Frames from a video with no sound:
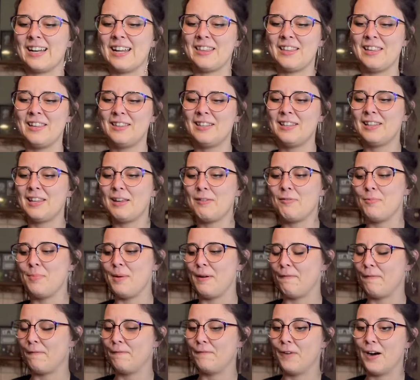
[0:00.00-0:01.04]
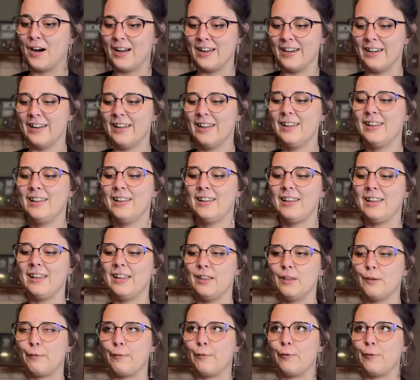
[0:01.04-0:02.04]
And I think that they would be fun in the